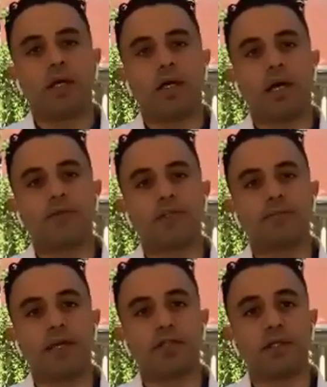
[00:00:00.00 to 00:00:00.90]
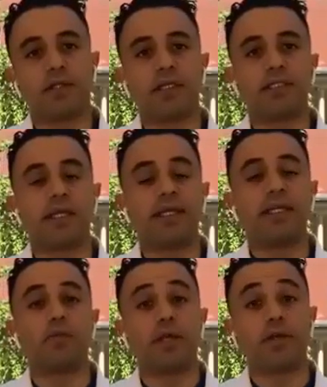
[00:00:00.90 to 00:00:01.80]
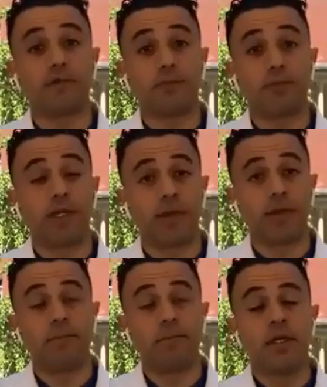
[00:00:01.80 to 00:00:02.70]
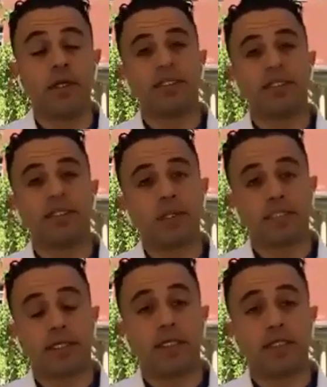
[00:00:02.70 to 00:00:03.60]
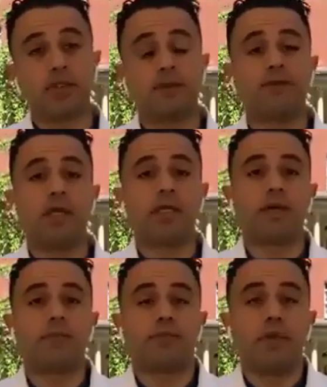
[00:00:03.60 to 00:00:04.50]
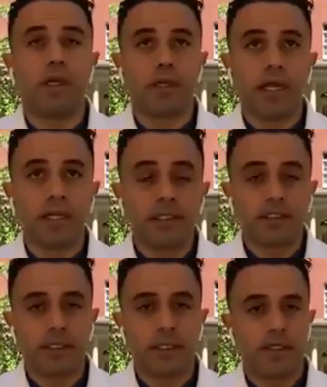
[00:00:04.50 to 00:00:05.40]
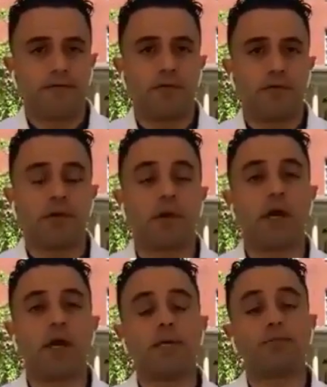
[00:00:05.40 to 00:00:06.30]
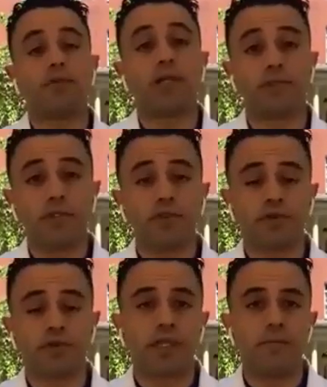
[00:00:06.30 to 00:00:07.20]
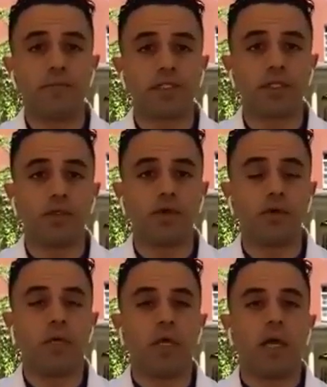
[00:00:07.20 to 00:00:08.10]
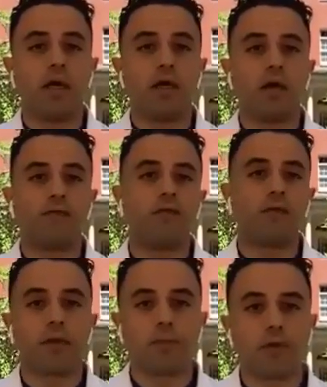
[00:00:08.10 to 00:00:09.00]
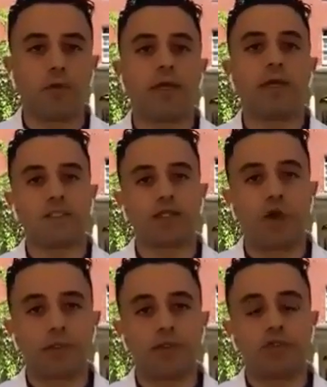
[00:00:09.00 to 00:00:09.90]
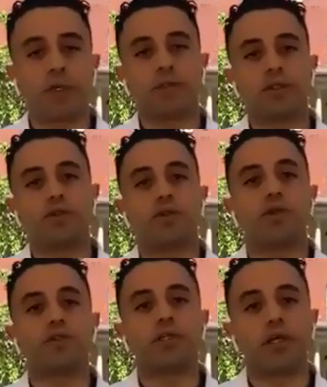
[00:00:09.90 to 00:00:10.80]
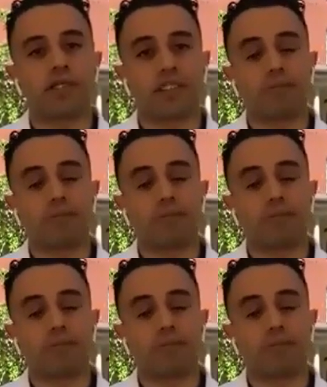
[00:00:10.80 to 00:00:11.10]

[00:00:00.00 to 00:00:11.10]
other specialties, they need 1-year prelim. They someone designated. Non-designated for prelim surgery, that means for people like us going to general surgery, you start as the